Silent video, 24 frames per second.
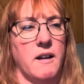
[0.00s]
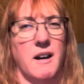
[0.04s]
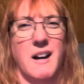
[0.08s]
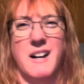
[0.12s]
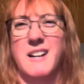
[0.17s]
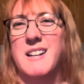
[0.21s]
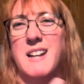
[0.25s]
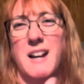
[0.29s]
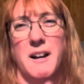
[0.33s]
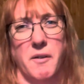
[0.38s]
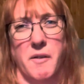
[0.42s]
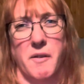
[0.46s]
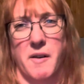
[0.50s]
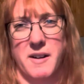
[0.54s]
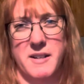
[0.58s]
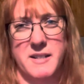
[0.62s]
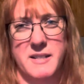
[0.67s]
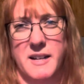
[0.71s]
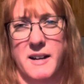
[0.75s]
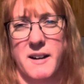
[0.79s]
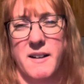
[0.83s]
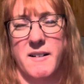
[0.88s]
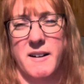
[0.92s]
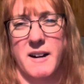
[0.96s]
I don't know how to
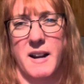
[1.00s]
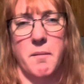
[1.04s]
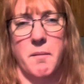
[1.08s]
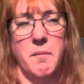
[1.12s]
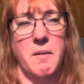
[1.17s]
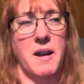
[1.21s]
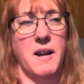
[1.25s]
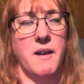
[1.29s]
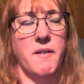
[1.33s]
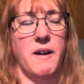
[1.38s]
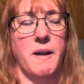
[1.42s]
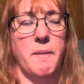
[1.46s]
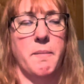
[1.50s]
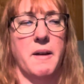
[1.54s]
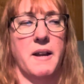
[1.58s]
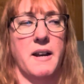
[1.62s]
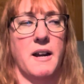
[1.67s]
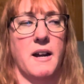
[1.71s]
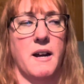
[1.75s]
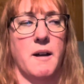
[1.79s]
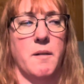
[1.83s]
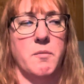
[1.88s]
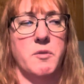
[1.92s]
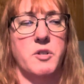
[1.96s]
say her name anyway, but
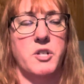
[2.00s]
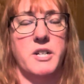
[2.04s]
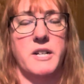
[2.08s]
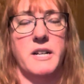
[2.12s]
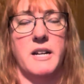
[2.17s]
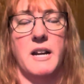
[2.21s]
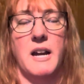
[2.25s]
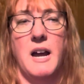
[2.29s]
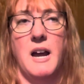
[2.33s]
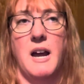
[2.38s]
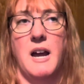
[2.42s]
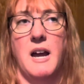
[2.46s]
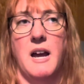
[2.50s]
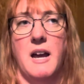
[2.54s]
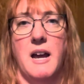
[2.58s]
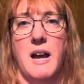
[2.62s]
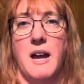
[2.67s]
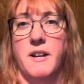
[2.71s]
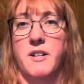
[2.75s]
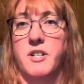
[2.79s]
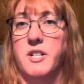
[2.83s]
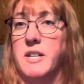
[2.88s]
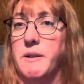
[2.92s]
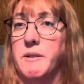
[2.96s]
um, she
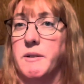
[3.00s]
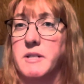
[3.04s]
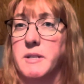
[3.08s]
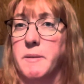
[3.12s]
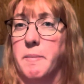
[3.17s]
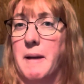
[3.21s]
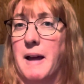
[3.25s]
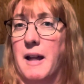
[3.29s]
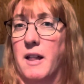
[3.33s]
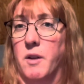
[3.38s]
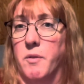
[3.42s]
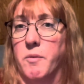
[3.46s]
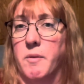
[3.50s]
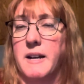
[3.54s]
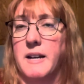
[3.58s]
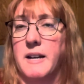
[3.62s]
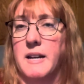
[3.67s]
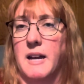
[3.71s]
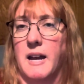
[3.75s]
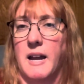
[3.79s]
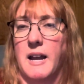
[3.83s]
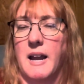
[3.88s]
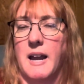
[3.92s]
and she was a ballerina,